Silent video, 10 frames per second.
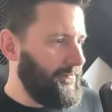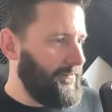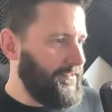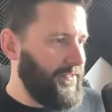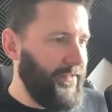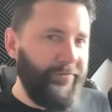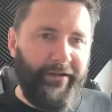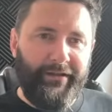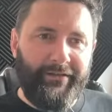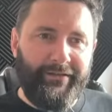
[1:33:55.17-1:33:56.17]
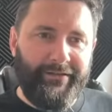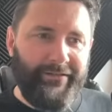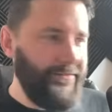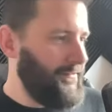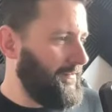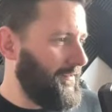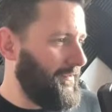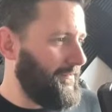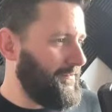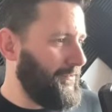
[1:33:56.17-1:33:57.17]
Because if I
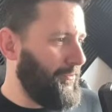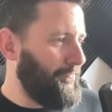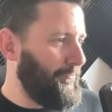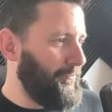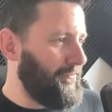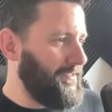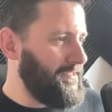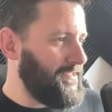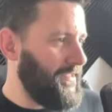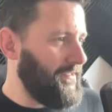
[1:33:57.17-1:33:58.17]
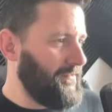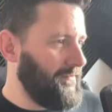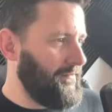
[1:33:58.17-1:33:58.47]
can hover over this thing.